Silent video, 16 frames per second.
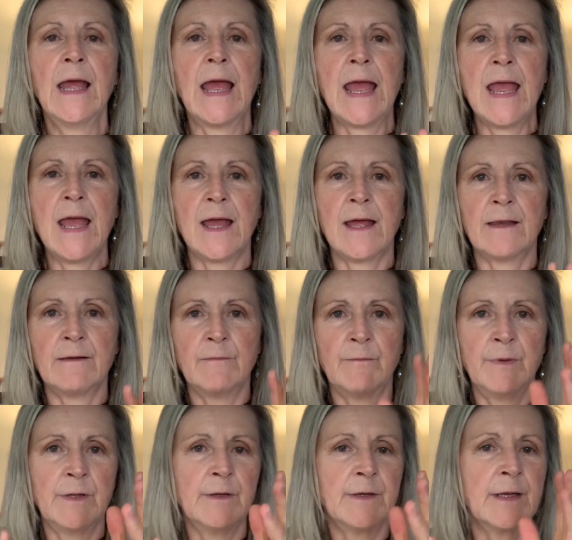and
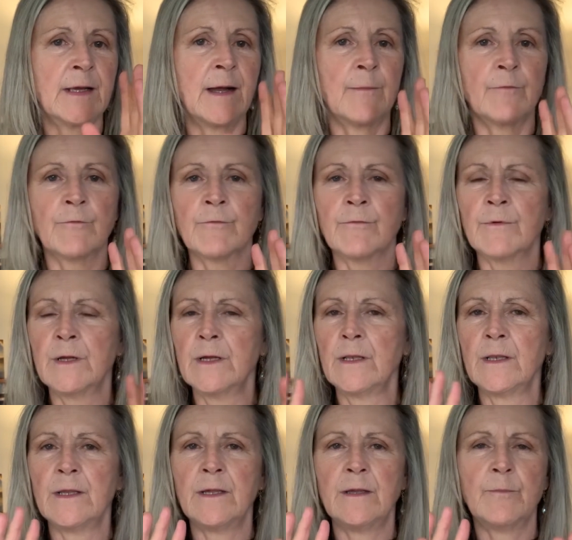building up
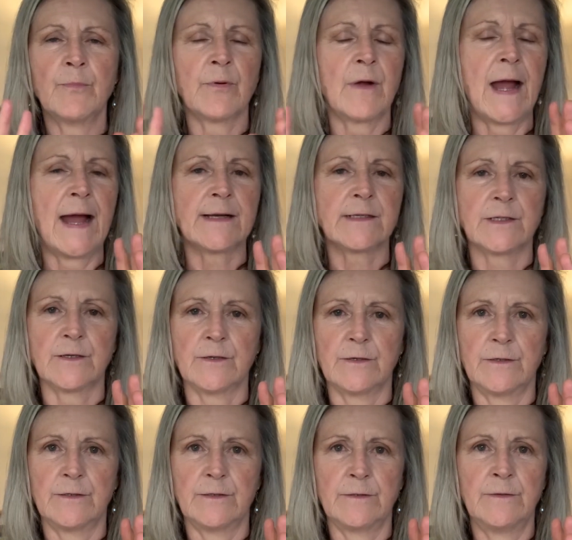really
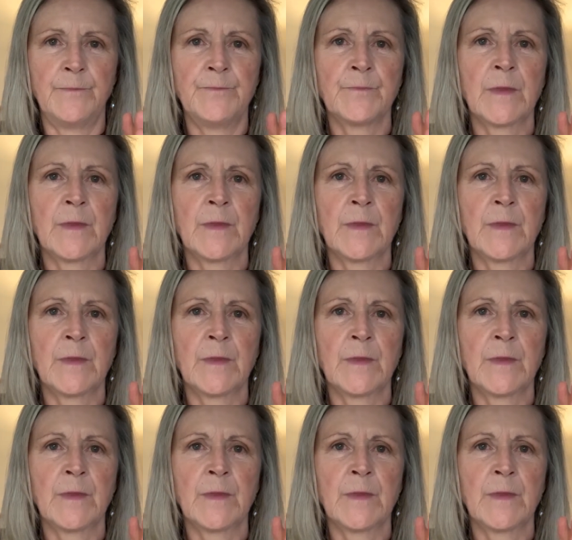practical